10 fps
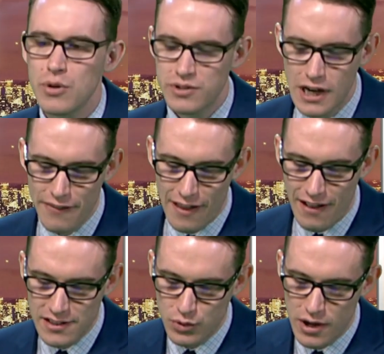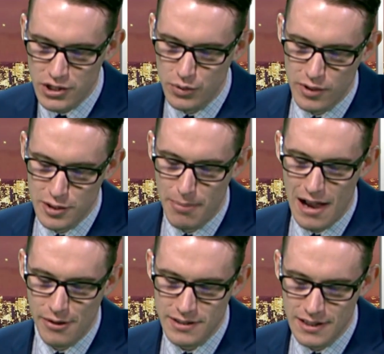So Scott, that last question was
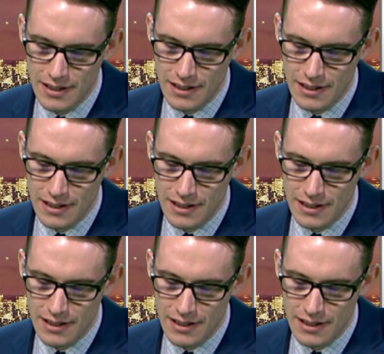about